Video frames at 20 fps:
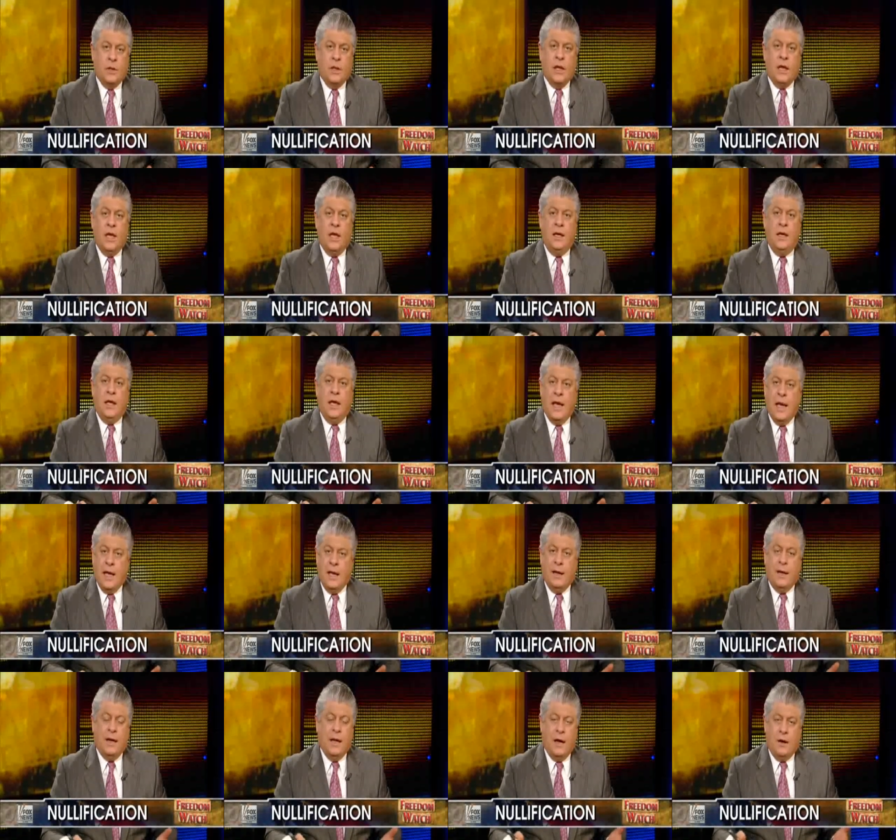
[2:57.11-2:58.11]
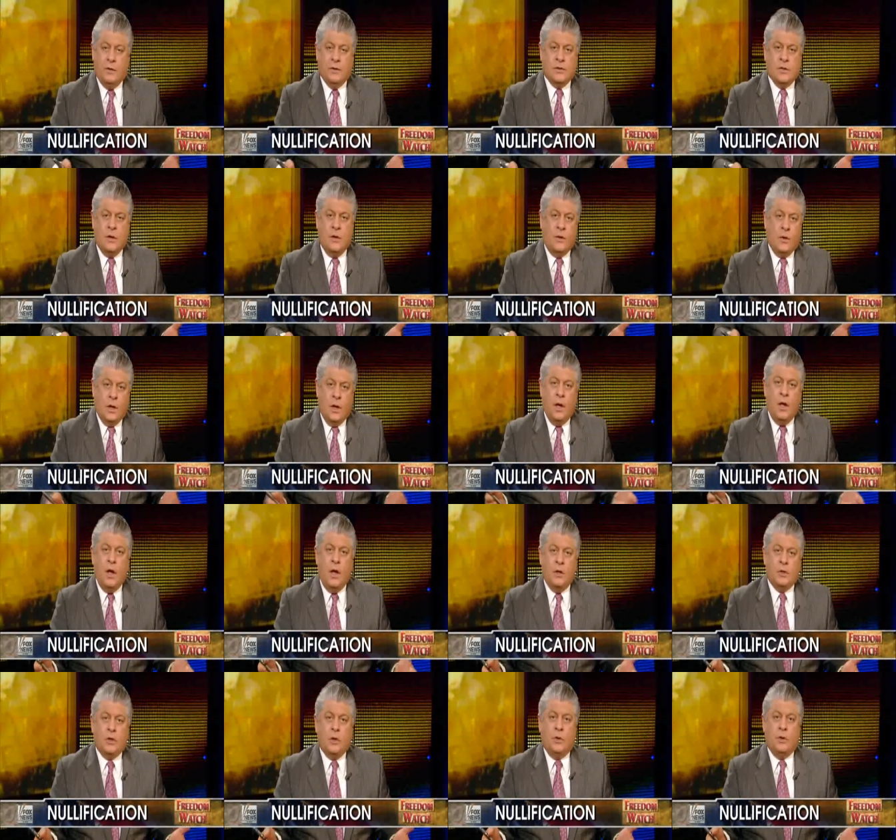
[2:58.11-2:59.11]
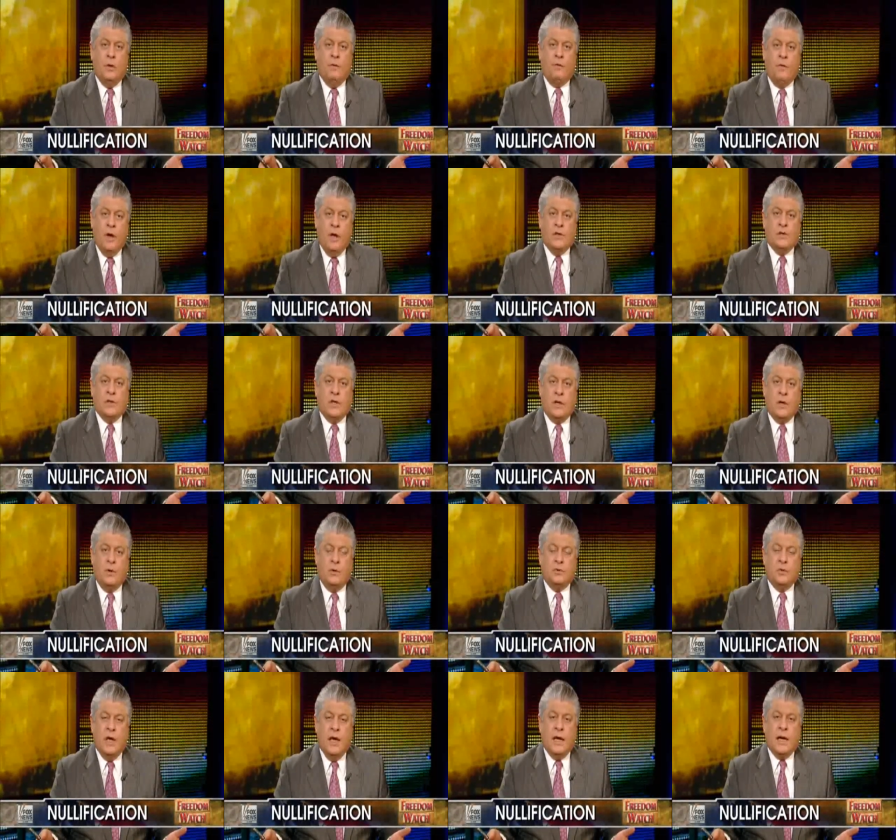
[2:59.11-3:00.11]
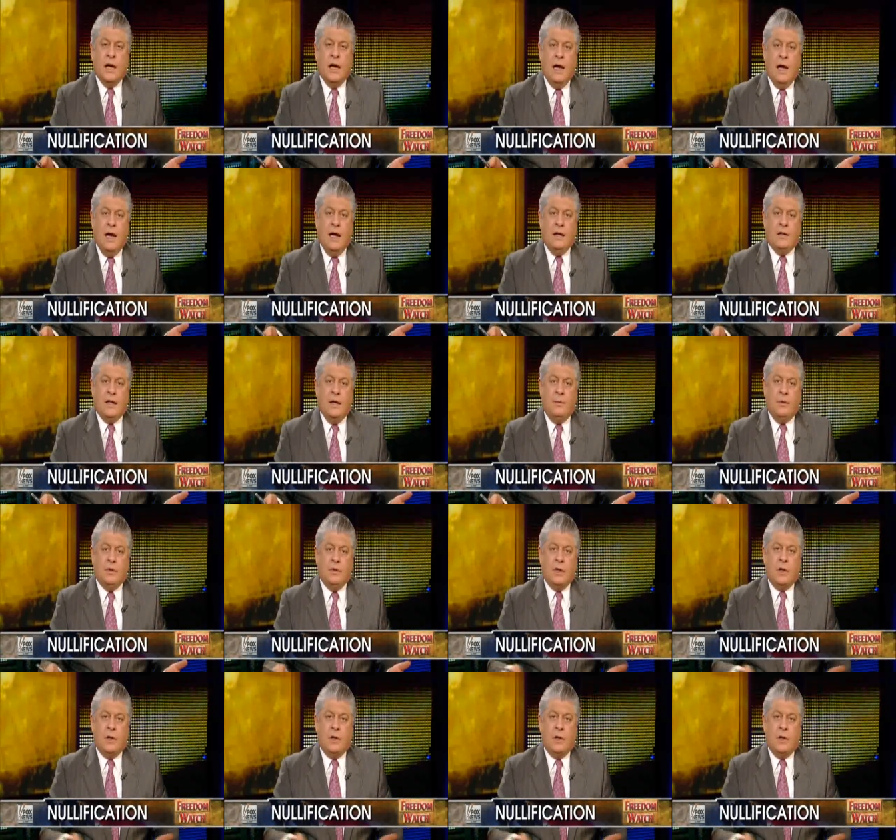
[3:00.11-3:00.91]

I think Indiana and Arizona told the feds to go take a hike. They would